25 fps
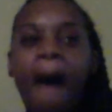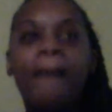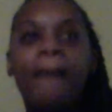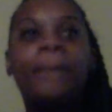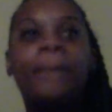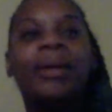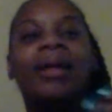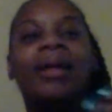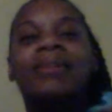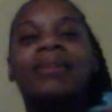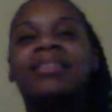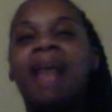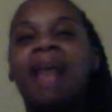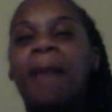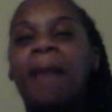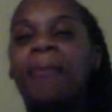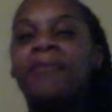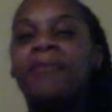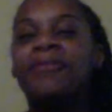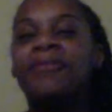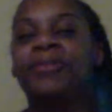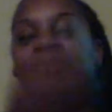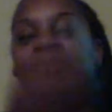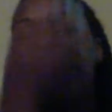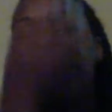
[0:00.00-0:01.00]
But on top
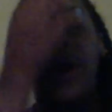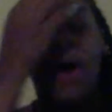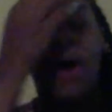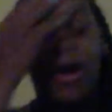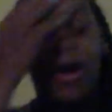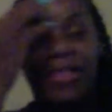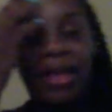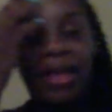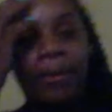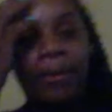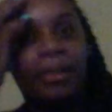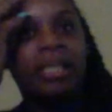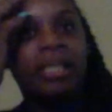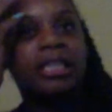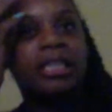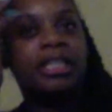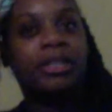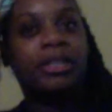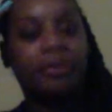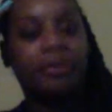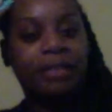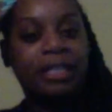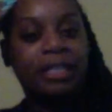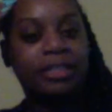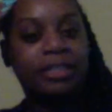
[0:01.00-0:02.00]
of doing all that, we
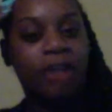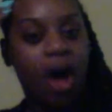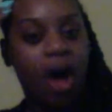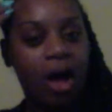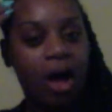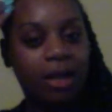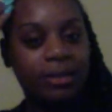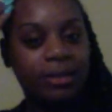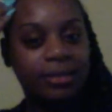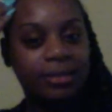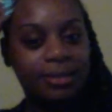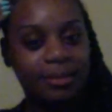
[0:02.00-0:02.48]
literally talked.